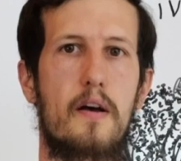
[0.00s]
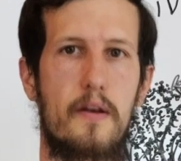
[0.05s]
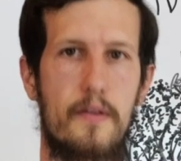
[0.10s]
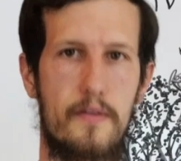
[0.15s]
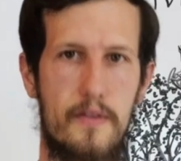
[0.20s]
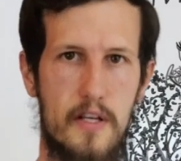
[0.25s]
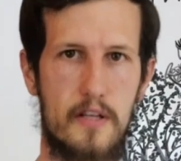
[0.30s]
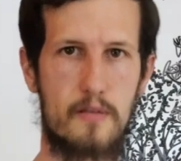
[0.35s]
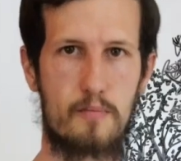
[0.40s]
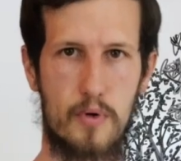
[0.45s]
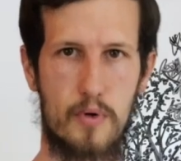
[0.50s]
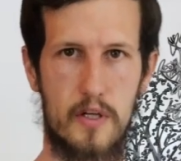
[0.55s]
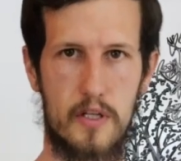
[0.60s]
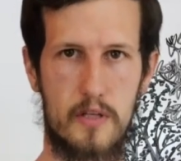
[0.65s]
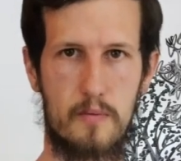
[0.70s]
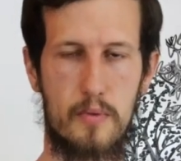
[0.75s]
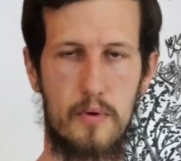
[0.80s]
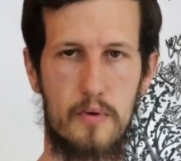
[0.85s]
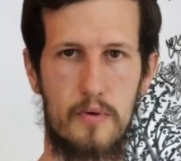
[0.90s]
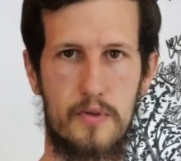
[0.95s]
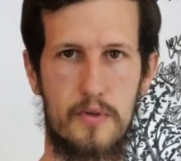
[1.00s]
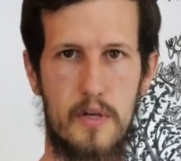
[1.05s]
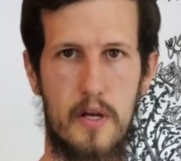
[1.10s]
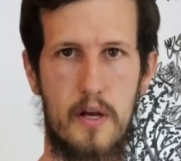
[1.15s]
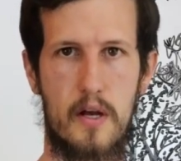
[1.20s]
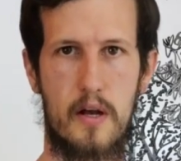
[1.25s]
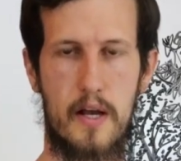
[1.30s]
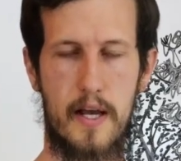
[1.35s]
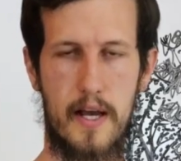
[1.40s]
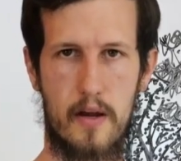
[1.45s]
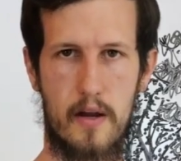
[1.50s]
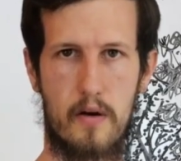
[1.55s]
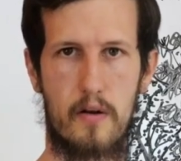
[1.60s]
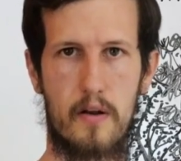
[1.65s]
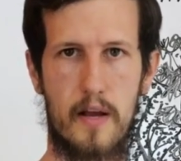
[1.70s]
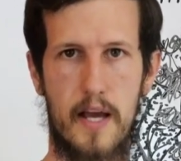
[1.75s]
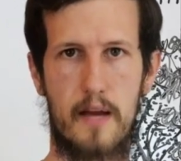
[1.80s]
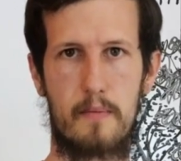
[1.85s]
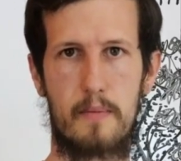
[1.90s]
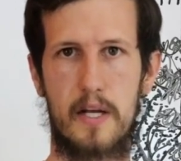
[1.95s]
these principles in our
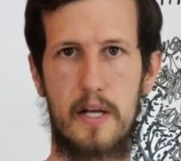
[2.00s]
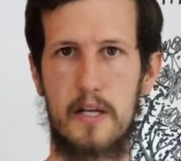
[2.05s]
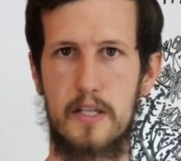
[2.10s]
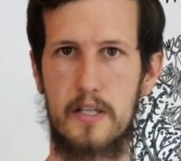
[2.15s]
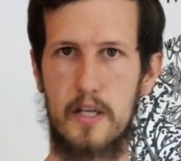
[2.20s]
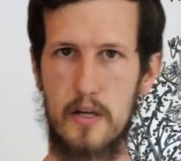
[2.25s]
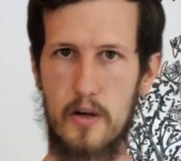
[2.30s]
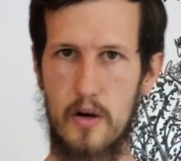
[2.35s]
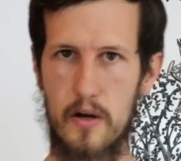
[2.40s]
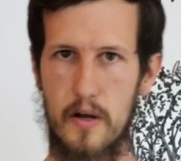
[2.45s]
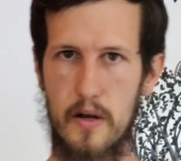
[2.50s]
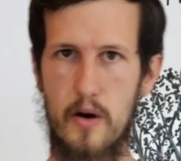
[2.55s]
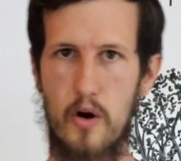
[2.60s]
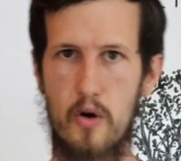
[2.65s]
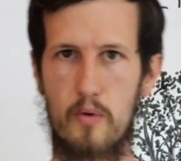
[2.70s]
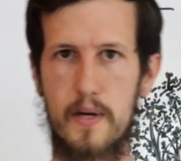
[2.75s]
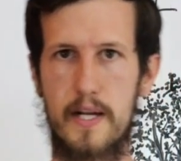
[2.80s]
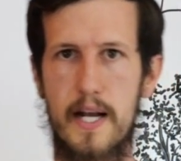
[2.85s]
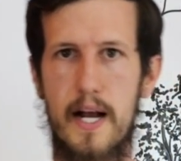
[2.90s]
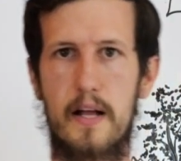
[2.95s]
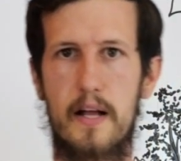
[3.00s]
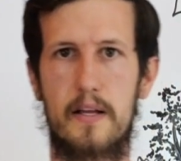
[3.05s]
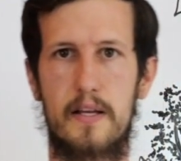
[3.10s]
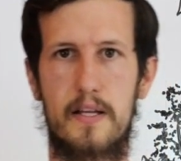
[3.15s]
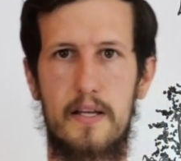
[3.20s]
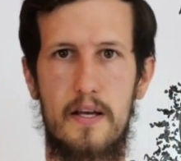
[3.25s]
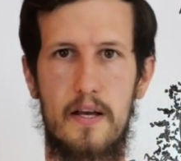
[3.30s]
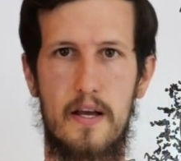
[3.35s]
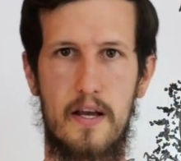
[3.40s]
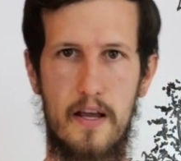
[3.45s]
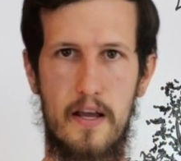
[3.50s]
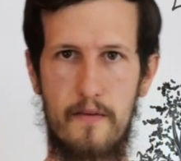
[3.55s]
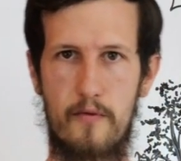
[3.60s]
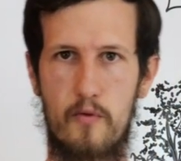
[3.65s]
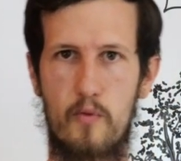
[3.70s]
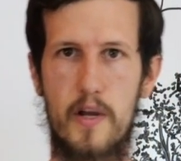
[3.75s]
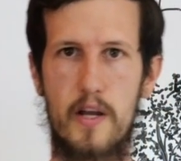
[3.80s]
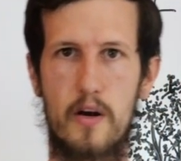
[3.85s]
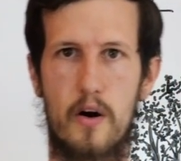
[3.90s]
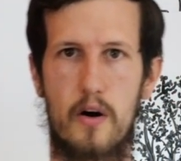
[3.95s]
land? Because in all reality, if
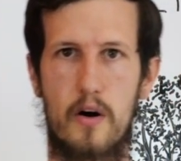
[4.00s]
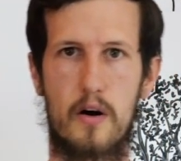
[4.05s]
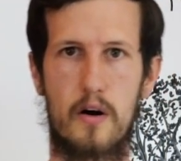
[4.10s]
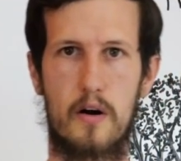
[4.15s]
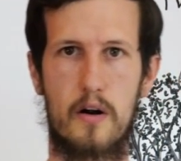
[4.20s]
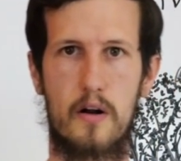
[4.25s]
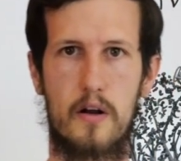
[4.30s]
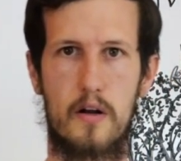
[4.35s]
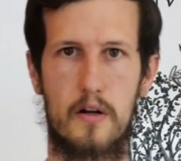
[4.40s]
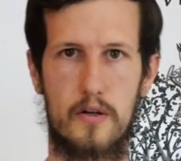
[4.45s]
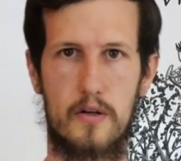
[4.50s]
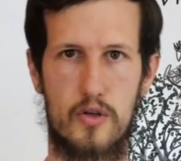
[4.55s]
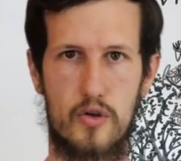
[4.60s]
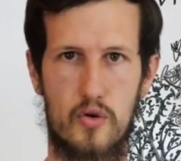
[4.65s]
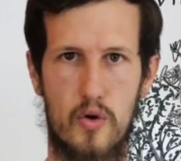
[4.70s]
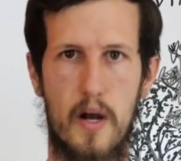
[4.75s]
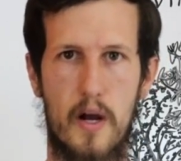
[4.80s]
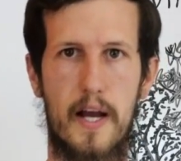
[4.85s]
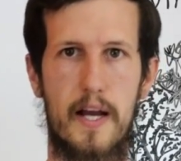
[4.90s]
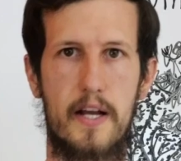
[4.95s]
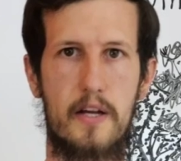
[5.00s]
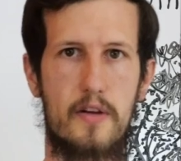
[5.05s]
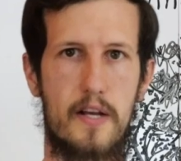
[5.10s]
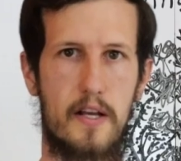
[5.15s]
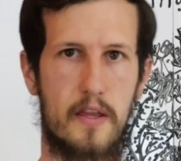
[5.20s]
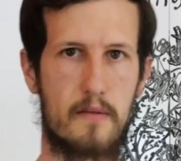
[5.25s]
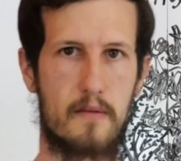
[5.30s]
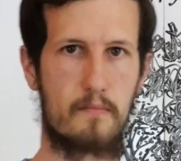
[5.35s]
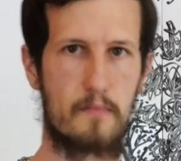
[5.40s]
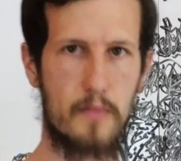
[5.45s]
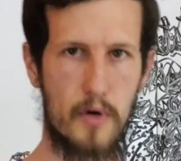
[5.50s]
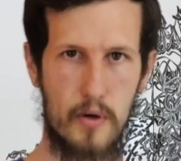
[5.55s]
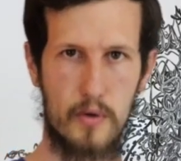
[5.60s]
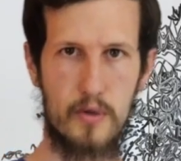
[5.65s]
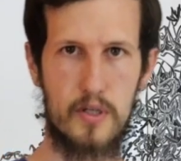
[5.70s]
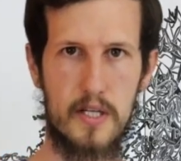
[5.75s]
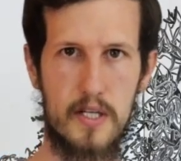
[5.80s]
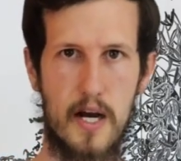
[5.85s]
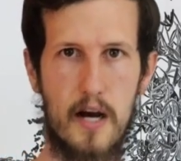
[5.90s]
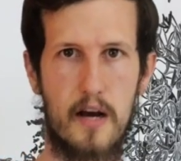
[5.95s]
we are trying to get the
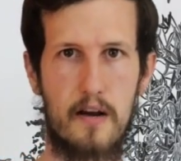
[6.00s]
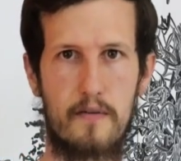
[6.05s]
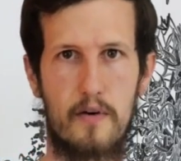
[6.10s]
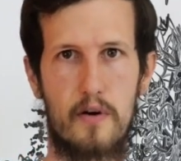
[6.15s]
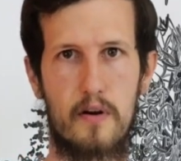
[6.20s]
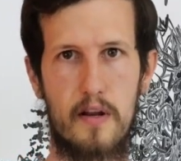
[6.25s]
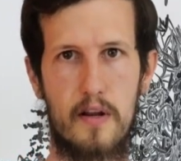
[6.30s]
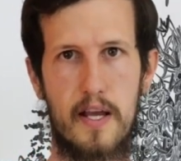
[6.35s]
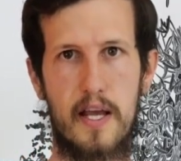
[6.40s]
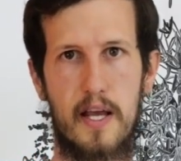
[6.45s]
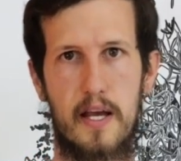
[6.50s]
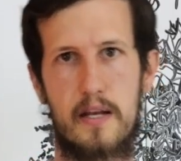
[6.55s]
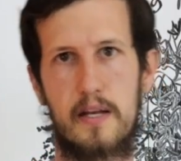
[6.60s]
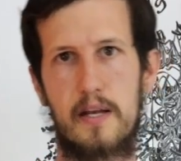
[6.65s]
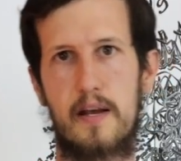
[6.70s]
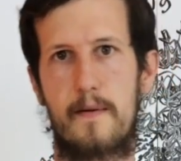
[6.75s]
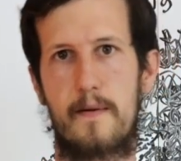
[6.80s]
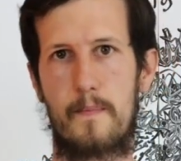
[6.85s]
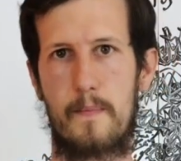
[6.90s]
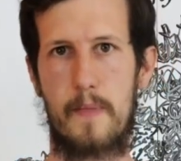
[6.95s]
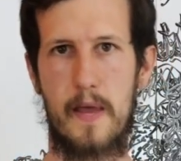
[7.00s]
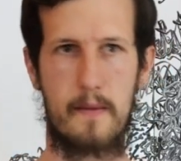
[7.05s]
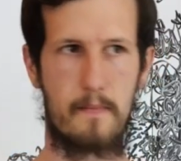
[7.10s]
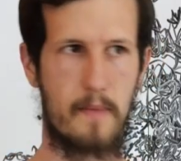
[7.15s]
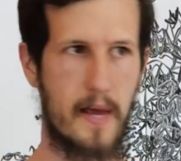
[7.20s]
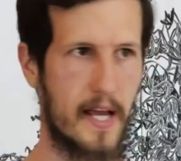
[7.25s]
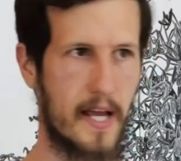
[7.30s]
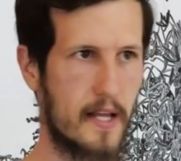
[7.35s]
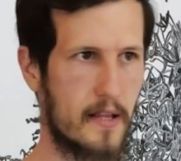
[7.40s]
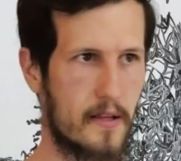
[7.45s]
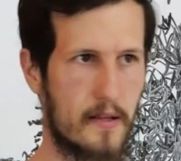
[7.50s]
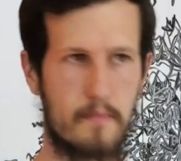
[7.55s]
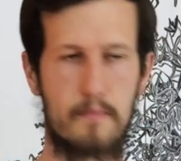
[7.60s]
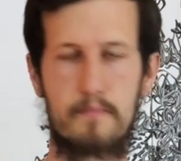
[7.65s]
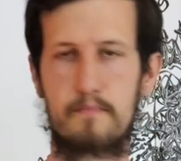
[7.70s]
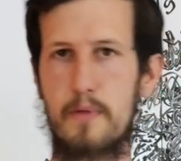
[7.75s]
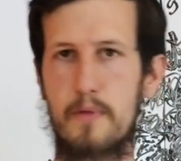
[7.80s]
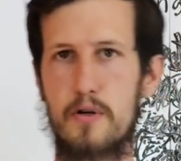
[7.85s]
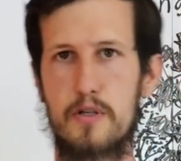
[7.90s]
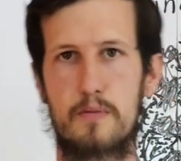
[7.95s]
most out of our land and make it the
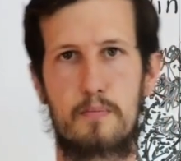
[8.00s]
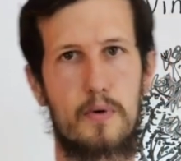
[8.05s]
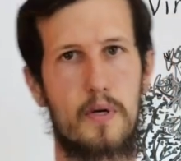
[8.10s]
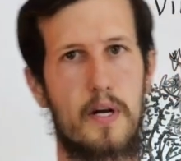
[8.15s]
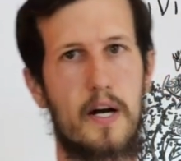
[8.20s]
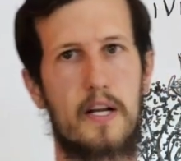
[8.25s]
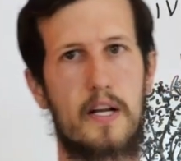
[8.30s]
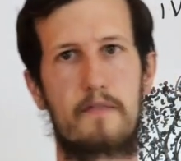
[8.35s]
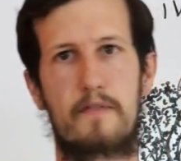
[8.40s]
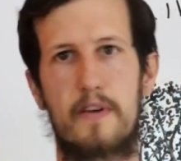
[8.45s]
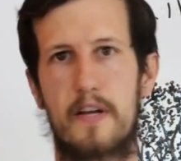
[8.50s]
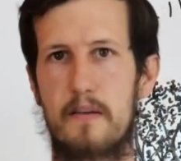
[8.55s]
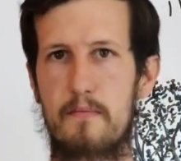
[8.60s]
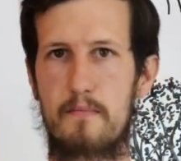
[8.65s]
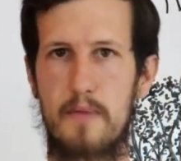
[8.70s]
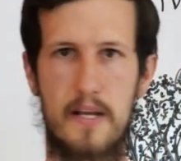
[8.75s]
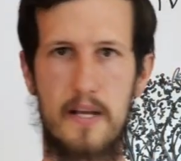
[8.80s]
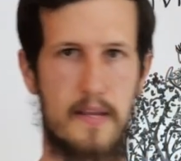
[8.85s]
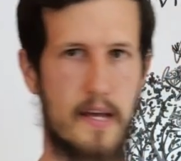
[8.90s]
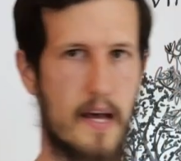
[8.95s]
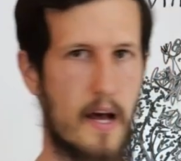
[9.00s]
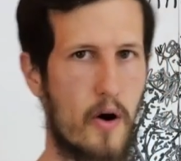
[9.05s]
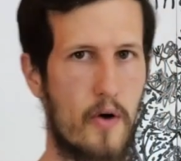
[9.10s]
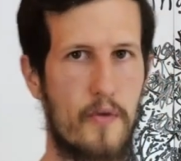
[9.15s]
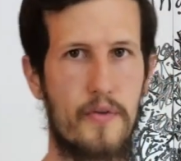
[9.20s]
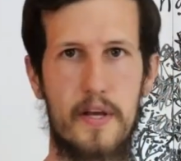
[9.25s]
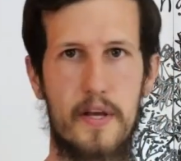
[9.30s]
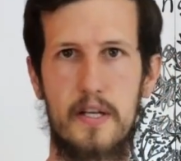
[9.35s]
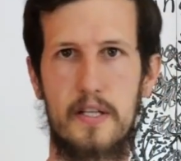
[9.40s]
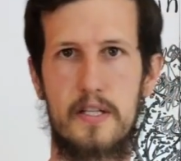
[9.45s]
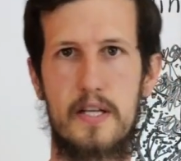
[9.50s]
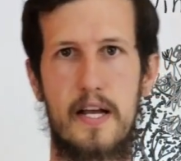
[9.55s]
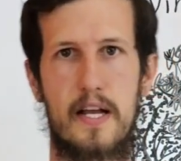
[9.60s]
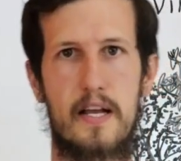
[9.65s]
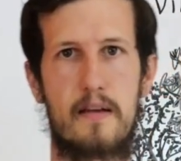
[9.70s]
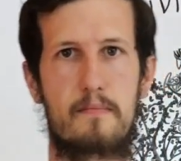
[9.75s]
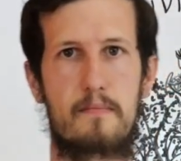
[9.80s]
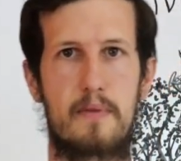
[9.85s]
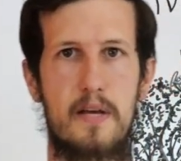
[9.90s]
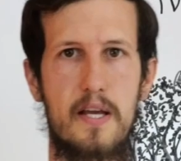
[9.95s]
most productive it can be, the healthiest it
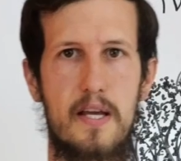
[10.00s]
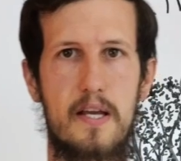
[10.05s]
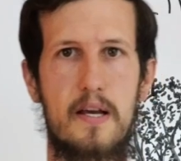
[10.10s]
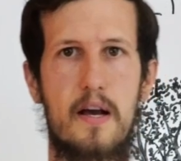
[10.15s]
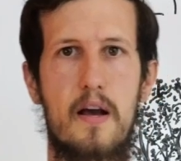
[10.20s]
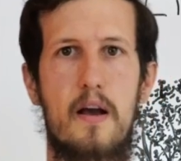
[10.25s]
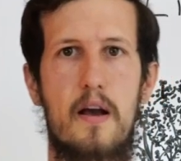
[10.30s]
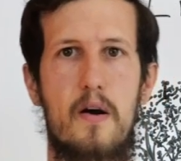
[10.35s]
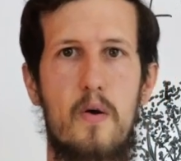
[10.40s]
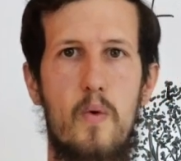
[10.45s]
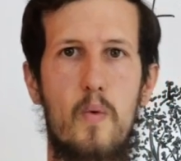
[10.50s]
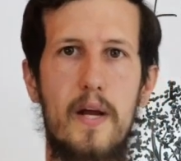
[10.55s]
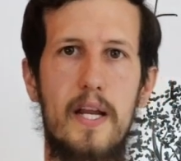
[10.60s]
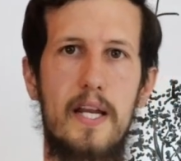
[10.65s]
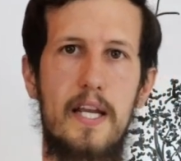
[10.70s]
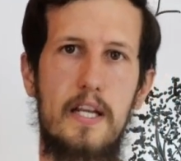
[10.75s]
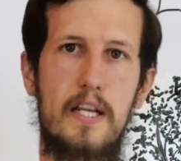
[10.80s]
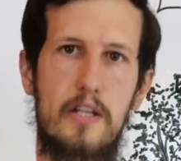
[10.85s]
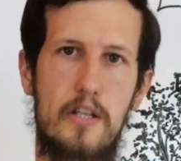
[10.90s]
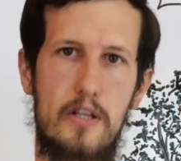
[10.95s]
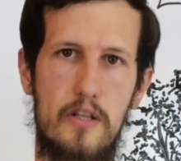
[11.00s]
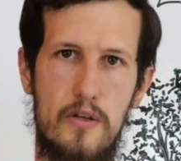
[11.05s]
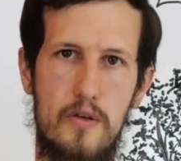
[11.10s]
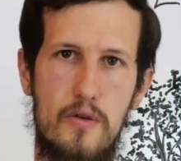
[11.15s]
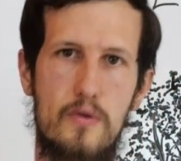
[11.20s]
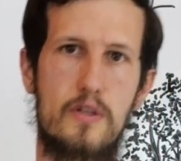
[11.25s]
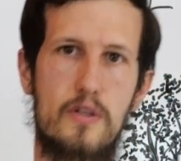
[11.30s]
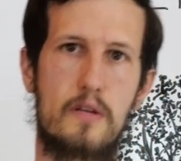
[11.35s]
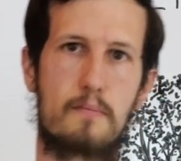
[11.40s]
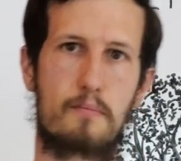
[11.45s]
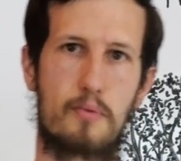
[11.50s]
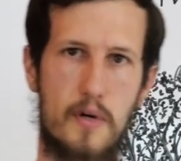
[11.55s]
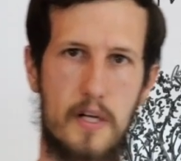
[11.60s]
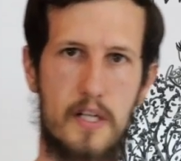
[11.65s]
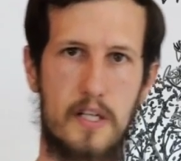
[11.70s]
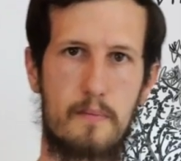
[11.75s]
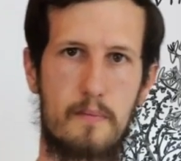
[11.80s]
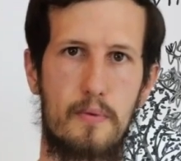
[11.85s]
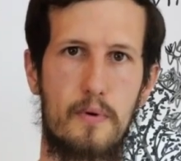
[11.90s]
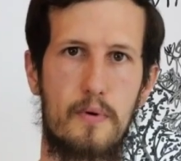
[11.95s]
can be, we need to use the
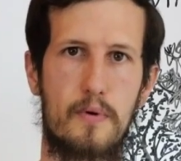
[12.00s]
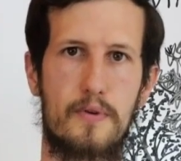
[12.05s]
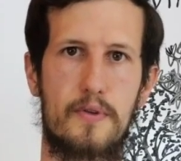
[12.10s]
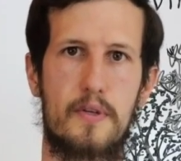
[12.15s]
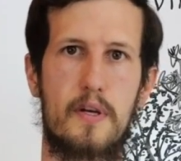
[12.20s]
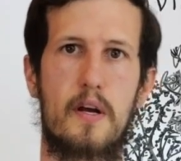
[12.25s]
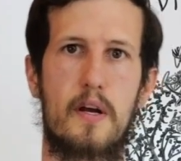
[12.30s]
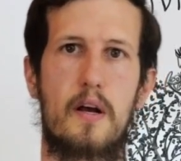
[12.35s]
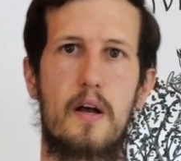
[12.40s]
principles